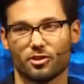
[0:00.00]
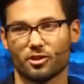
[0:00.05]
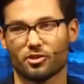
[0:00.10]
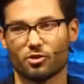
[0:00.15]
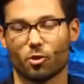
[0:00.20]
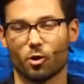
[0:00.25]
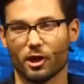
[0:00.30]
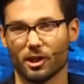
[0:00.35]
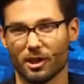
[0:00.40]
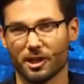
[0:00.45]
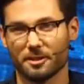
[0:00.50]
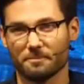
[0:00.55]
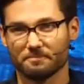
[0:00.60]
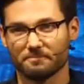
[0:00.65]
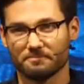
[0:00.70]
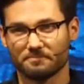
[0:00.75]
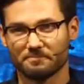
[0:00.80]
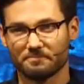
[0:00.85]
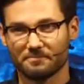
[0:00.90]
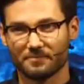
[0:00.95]
the toilet
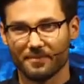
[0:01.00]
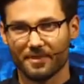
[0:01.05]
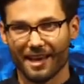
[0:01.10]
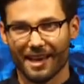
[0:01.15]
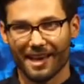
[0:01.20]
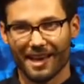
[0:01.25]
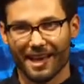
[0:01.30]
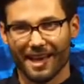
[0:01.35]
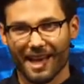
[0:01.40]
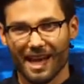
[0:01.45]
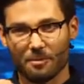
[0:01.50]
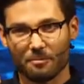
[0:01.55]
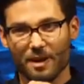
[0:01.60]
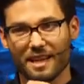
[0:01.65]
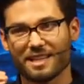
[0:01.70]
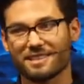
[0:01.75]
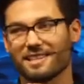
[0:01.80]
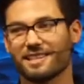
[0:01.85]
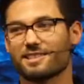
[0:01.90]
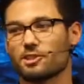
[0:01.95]
and
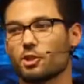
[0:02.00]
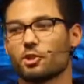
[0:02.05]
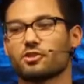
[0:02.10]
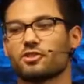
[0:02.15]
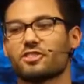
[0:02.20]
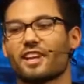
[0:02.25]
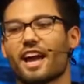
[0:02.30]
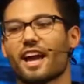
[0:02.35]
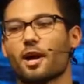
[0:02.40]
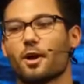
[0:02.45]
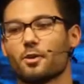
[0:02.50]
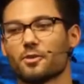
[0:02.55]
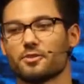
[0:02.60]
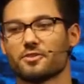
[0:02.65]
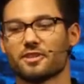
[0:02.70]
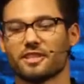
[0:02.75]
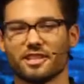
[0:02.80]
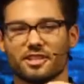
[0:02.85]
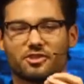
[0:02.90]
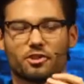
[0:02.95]
makes these little
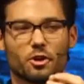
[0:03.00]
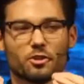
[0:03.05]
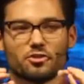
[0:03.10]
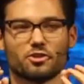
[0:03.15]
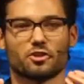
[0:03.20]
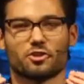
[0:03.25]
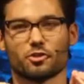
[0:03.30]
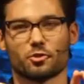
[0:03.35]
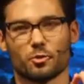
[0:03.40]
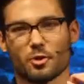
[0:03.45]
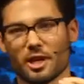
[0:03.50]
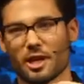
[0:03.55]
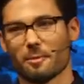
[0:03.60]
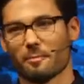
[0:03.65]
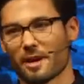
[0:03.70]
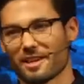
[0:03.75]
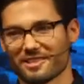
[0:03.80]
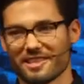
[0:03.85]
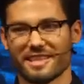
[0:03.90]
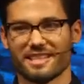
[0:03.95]
sounds, and he starts to
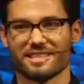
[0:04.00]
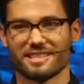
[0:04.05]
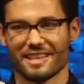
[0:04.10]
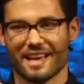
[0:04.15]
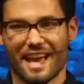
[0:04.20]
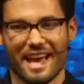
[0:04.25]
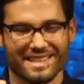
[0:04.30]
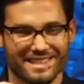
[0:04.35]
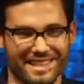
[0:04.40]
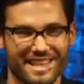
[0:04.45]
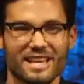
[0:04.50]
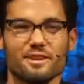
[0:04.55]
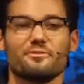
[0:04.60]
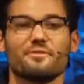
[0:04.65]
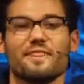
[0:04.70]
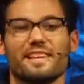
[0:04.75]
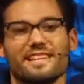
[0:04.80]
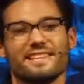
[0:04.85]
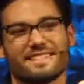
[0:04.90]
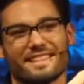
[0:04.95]
scream as
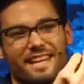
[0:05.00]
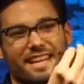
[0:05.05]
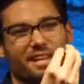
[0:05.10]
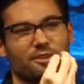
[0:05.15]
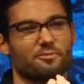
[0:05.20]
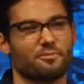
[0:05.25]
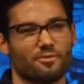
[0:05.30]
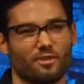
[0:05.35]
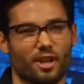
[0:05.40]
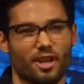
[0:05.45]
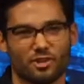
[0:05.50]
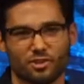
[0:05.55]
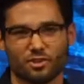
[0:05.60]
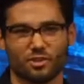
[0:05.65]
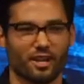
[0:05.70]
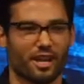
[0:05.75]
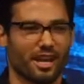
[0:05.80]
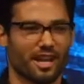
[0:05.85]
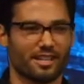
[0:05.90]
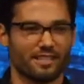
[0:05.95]
if he is getting
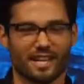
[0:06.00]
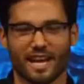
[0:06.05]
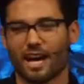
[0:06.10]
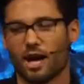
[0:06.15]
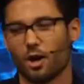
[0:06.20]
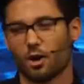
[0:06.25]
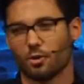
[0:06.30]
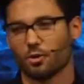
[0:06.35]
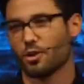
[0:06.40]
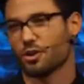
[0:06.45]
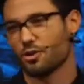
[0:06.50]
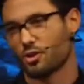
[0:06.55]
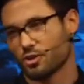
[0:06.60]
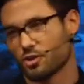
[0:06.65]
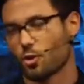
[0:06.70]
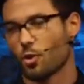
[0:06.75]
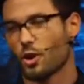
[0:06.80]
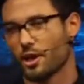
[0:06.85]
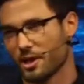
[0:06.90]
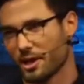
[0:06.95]
flushed down the
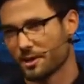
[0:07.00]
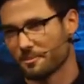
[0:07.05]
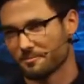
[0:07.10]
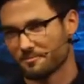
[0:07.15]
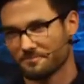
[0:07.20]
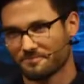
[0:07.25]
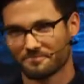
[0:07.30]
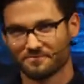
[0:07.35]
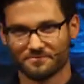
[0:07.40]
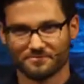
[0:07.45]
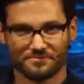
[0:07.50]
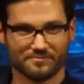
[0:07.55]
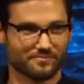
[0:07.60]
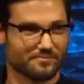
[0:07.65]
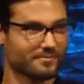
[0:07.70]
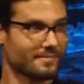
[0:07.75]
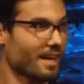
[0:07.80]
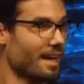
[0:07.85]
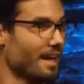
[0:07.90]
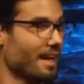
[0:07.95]
toilet.
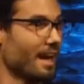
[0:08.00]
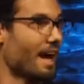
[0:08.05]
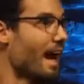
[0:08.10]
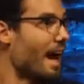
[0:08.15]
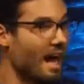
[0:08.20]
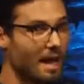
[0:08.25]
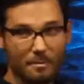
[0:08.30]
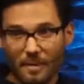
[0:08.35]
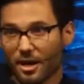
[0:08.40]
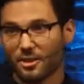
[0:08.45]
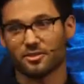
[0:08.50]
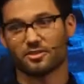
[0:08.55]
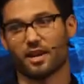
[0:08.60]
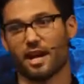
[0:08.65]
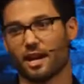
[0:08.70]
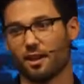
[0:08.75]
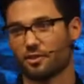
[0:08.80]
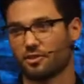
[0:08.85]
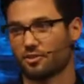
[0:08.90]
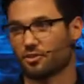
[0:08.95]
I'm
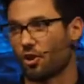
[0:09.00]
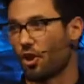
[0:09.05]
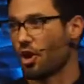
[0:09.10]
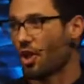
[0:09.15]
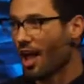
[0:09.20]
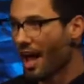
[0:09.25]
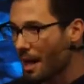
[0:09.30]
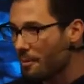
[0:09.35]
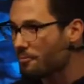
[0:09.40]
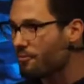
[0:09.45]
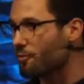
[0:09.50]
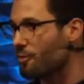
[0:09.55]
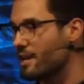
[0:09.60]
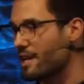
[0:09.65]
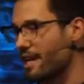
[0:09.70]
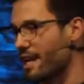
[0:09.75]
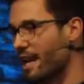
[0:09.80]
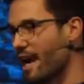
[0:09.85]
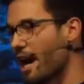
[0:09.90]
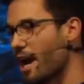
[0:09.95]
outside of the stall. I'm
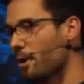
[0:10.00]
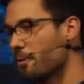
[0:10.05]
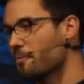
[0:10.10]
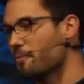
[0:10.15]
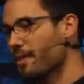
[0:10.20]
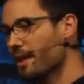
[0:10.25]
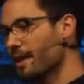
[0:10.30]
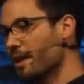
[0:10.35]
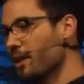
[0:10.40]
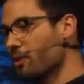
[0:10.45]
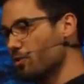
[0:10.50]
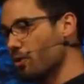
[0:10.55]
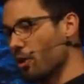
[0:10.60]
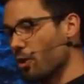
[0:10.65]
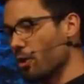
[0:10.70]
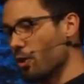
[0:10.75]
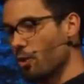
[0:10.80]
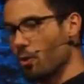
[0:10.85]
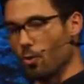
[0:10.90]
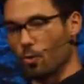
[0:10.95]
freaking out.
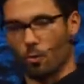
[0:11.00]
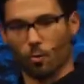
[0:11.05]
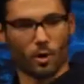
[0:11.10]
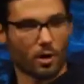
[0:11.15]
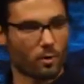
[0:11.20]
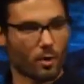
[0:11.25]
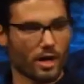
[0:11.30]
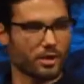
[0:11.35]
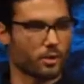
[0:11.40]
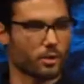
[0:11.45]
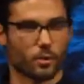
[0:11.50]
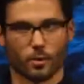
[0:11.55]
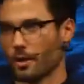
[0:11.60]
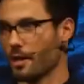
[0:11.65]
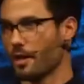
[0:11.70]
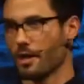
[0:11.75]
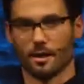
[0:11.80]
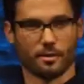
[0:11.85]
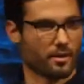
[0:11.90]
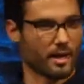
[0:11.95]
So what do I do?
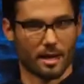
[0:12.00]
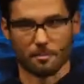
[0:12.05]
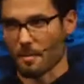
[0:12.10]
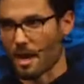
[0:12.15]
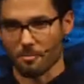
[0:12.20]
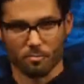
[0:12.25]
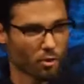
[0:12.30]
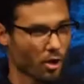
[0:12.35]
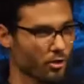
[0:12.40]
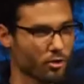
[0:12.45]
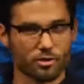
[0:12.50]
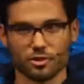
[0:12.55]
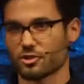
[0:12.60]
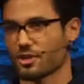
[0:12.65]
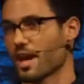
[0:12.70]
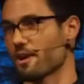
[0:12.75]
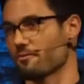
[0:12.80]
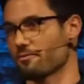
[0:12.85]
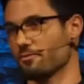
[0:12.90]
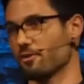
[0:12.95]
Like, my brother just
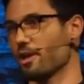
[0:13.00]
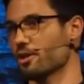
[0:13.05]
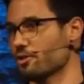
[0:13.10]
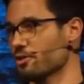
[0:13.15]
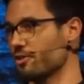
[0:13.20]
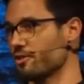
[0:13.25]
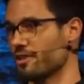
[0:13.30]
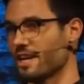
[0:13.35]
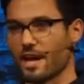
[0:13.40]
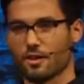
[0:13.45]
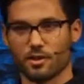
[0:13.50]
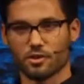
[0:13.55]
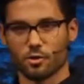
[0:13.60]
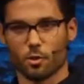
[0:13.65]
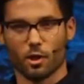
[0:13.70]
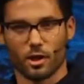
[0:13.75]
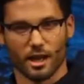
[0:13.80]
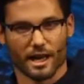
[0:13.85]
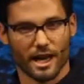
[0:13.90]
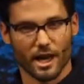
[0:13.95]
got flushed down the
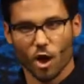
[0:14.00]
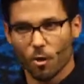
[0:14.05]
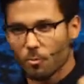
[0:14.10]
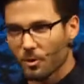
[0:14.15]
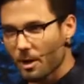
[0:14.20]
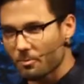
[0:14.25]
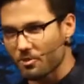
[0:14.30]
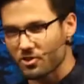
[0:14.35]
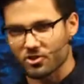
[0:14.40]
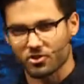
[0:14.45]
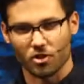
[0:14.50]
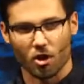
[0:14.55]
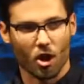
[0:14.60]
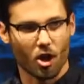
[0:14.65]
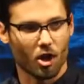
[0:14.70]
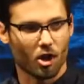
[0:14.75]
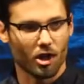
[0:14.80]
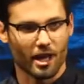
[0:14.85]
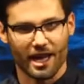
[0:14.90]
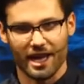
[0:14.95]
toilet. I open up the
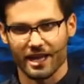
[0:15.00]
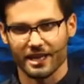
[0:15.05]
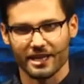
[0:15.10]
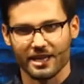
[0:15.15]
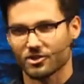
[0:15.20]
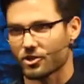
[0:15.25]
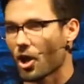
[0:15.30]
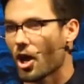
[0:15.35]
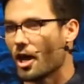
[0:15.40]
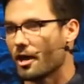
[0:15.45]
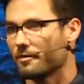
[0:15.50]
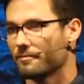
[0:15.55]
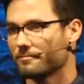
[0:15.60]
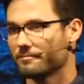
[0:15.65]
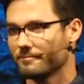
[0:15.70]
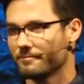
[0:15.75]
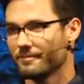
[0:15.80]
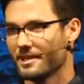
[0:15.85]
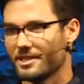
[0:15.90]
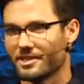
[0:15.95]
stall, and he's gone.
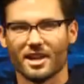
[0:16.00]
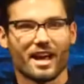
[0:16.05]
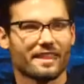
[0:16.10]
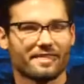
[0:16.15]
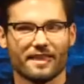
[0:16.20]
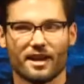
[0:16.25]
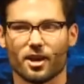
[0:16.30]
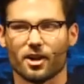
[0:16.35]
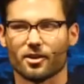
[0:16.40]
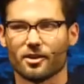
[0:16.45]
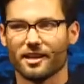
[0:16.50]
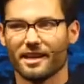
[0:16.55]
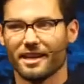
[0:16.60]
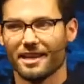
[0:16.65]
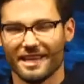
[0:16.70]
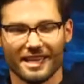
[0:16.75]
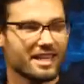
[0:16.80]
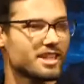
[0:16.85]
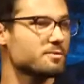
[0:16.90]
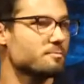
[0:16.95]
He's not there.
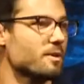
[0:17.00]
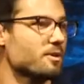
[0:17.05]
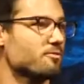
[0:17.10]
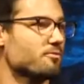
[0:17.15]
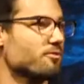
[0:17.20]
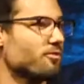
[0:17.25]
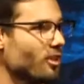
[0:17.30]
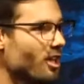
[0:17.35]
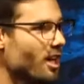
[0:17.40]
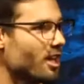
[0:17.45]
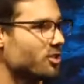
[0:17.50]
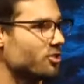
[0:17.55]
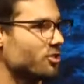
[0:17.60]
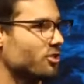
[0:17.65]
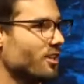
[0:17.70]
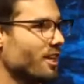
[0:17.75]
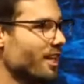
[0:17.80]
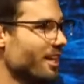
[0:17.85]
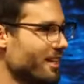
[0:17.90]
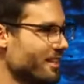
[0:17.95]
He has been
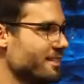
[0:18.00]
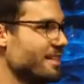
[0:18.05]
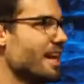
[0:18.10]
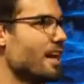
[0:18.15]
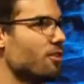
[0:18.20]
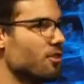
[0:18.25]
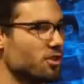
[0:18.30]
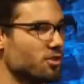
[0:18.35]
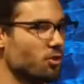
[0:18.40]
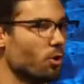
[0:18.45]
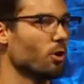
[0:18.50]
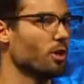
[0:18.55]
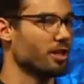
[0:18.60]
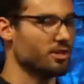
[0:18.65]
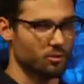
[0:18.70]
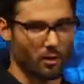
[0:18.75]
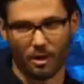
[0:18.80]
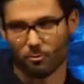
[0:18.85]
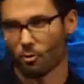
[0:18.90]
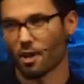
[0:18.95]
flushed down the
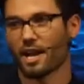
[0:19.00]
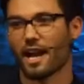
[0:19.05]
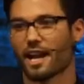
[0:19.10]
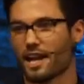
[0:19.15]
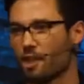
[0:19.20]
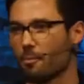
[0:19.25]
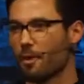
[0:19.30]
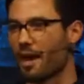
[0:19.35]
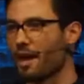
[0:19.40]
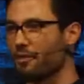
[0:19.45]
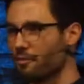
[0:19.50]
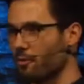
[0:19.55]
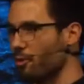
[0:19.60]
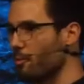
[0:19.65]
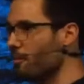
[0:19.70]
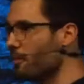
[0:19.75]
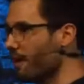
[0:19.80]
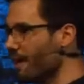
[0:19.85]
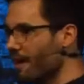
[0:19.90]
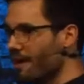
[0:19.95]
toilet. So I run out of the
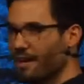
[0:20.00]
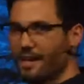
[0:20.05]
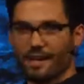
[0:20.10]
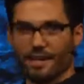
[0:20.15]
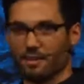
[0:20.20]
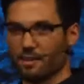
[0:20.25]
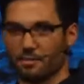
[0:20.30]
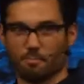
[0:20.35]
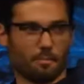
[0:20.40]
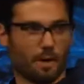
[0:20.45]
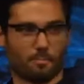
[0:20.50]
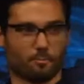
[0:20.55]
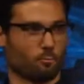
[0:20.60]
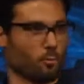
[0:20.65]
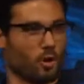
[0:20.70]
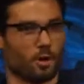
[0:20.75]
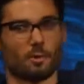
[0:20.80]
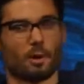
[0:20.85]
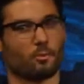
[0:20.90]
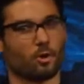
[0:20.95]
bathroom, and
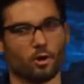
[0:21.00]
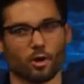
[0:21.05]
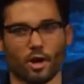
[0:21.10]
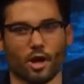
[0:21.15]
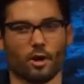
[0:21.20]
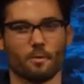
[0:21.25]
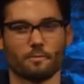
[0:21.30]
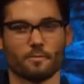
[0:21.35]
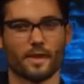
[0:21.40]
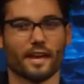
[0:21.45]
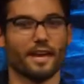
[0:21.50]
where'd my brother go?